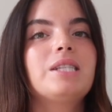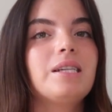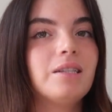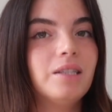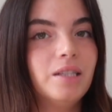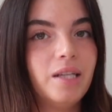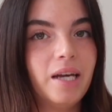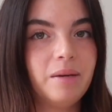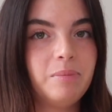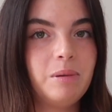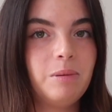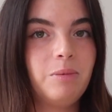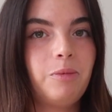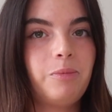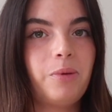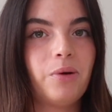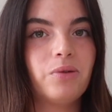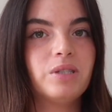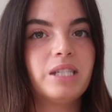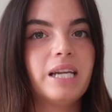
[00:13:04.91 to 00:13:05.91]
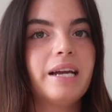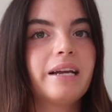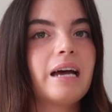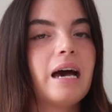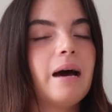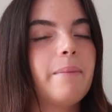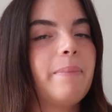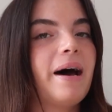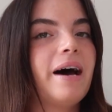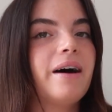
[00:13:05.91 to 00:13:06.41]
a lot of people posting
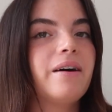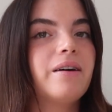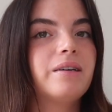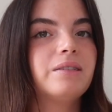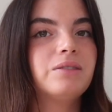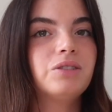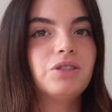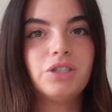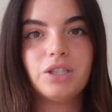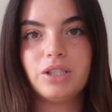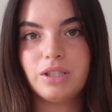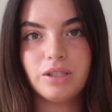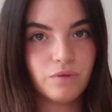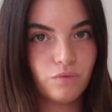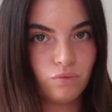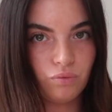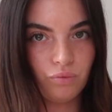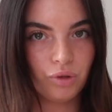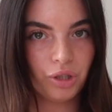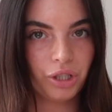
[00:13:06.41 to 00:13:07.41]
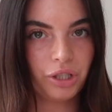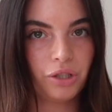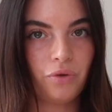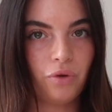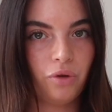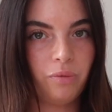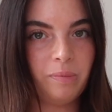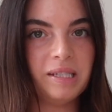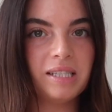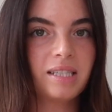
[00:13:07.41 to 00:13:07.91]
about just really
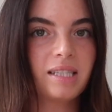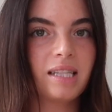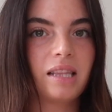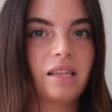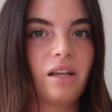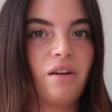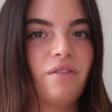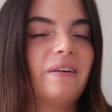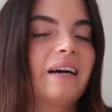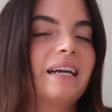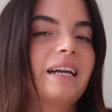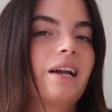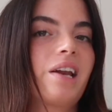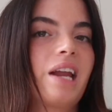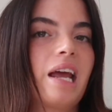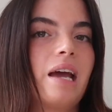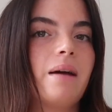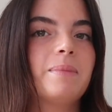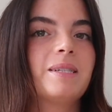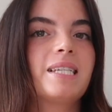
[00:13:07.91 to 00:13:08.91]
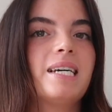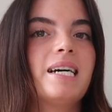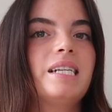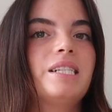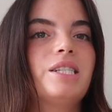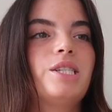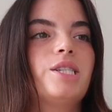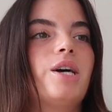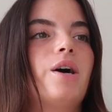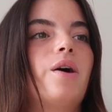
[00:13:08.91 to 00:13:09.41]
cool pieces that they'll find on
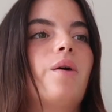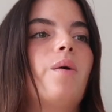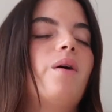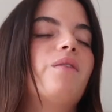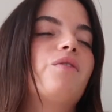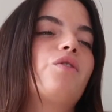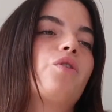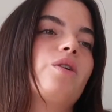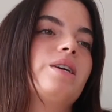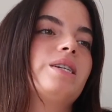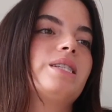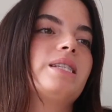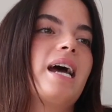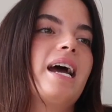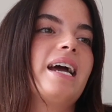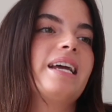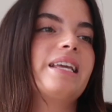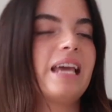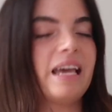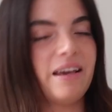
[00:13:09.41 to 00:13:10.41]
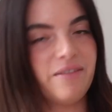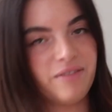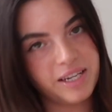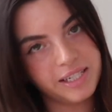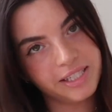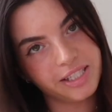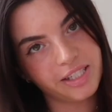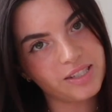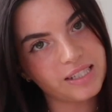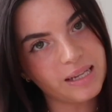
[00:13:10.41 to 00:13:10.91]
Amazon, so of course I gave
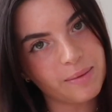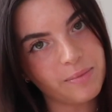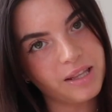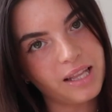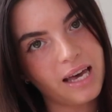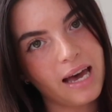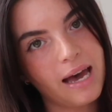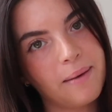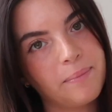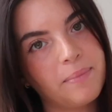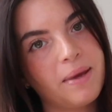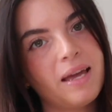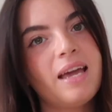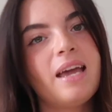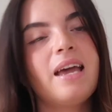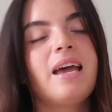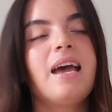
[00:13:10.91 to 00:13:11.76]
in to some of them.